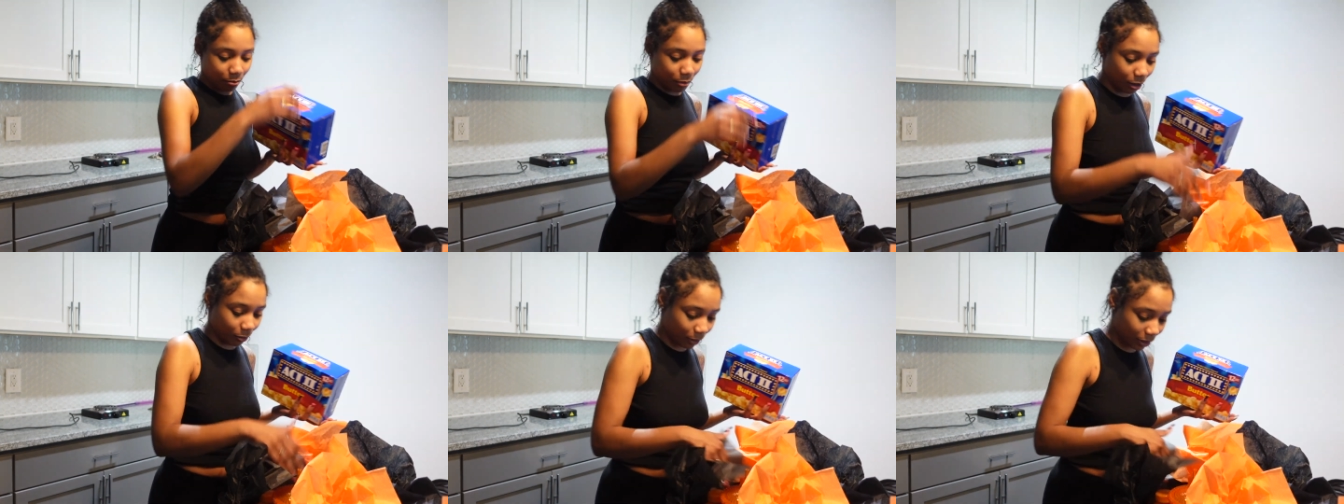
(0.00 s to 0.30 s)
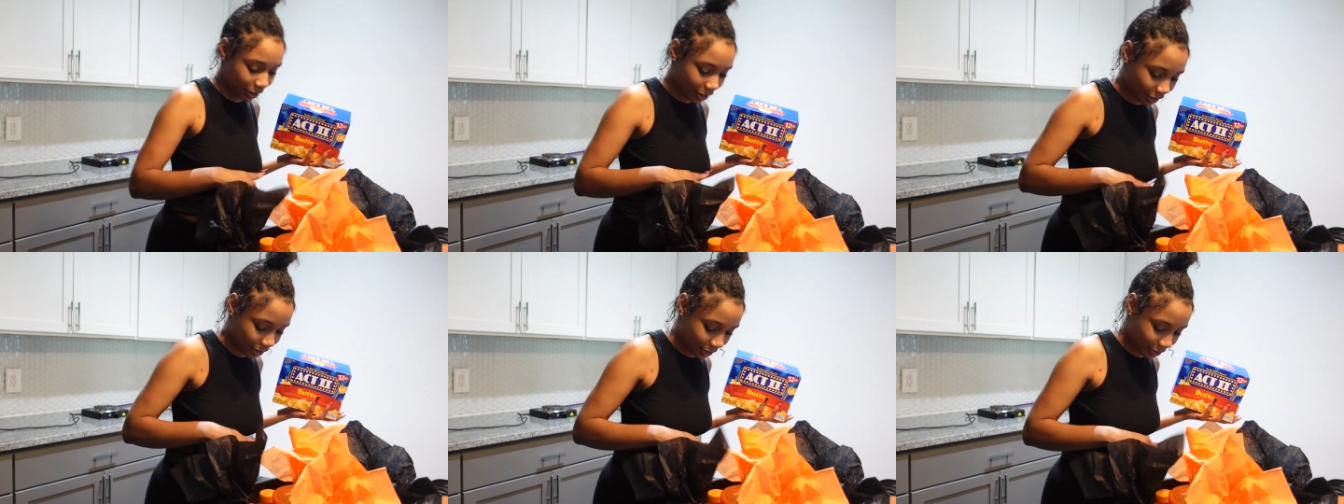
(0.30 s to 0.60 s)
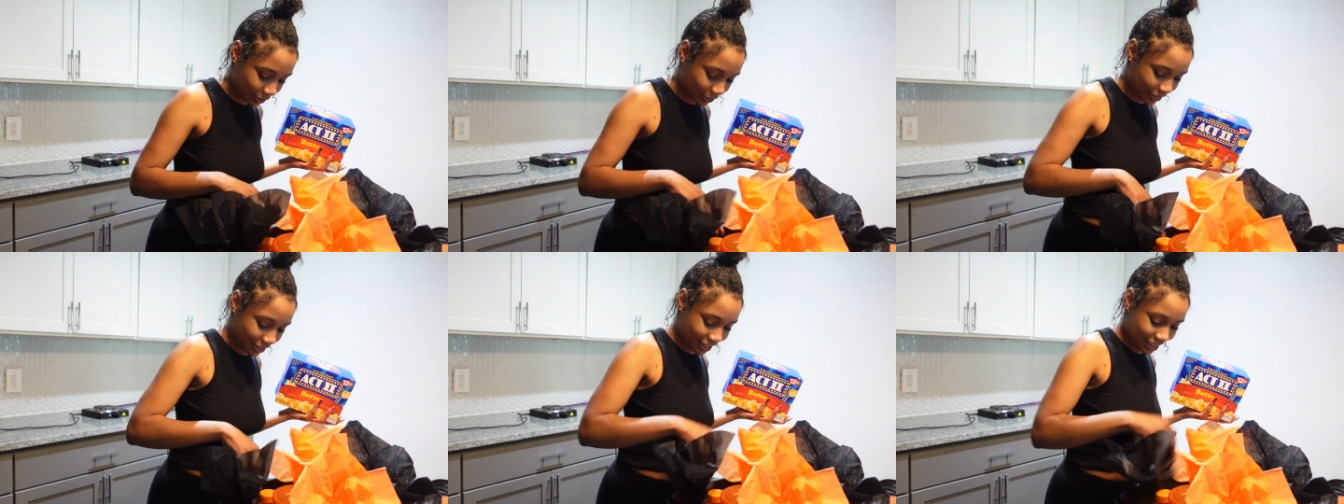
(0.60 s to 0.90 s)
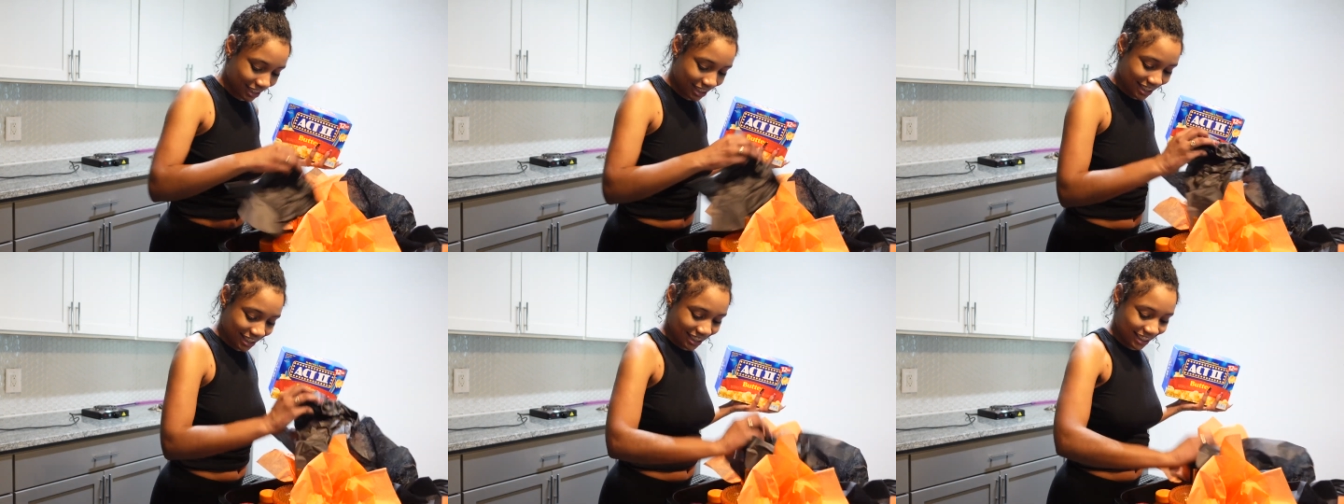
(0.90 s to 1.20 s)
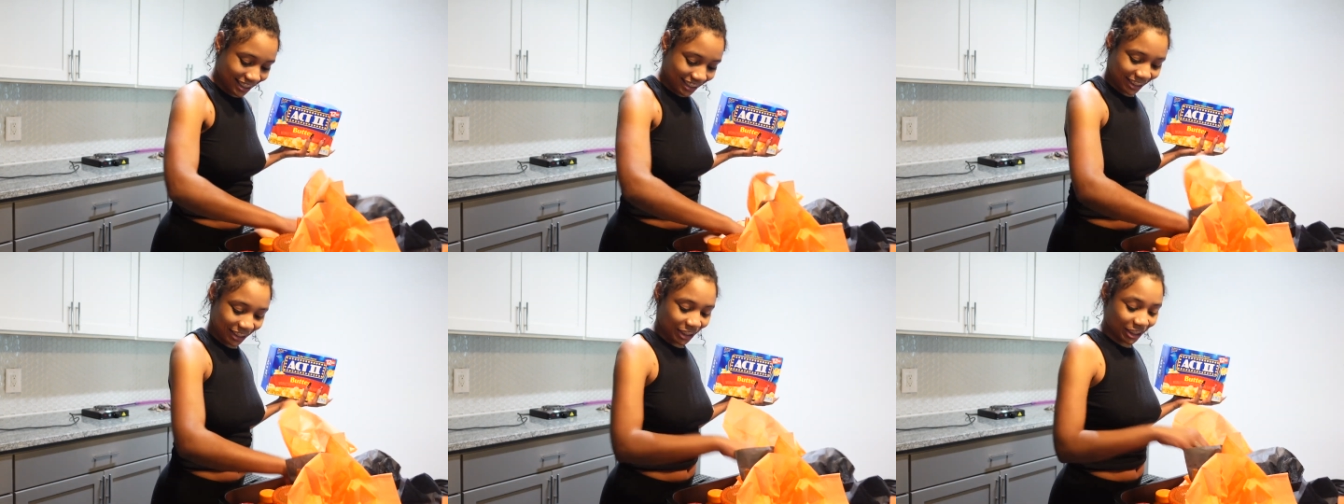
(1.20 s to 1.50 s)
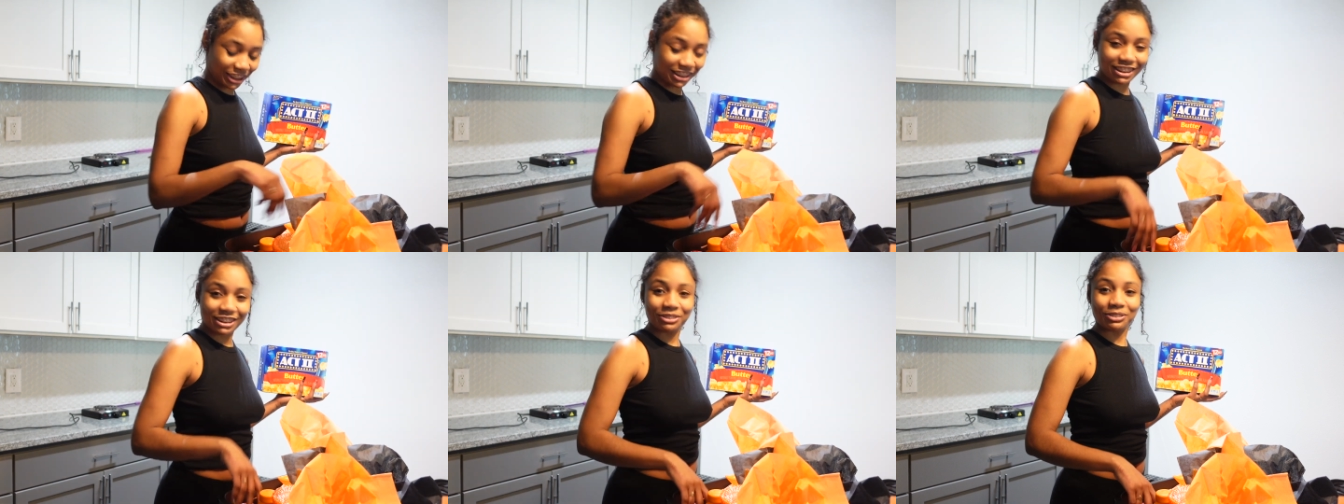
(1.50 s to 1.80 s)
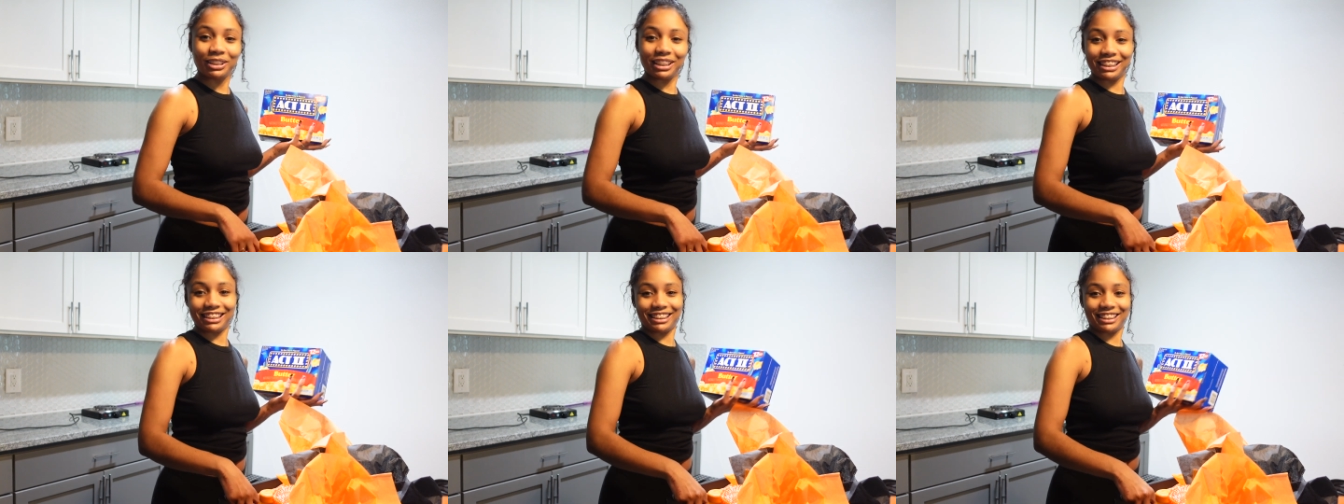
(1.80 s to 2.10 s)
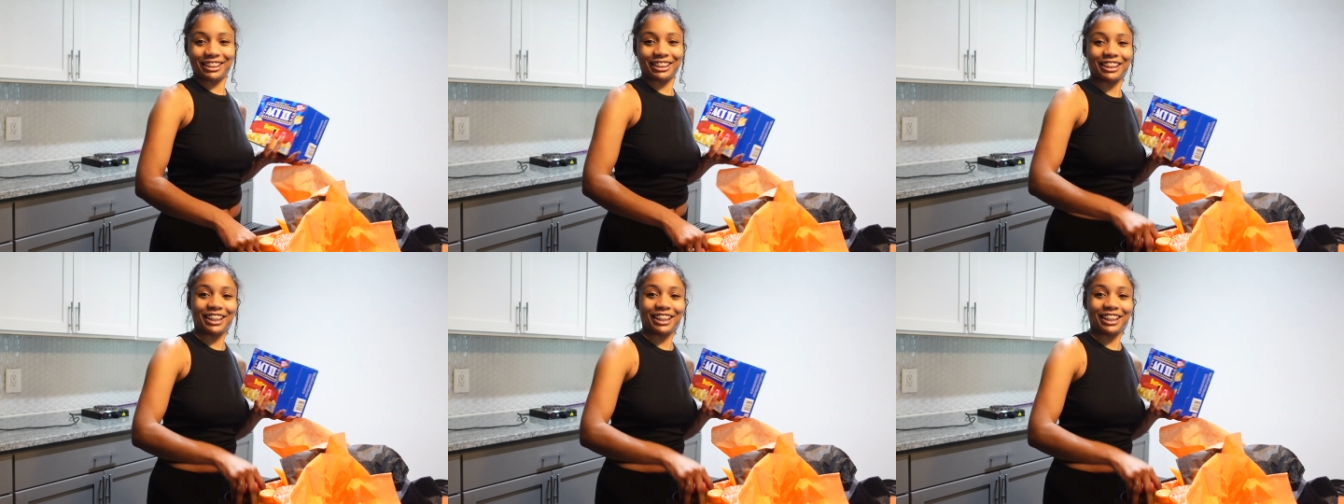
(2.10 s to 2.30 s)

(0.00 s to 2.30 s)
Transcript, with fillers: about right here, cause you listen.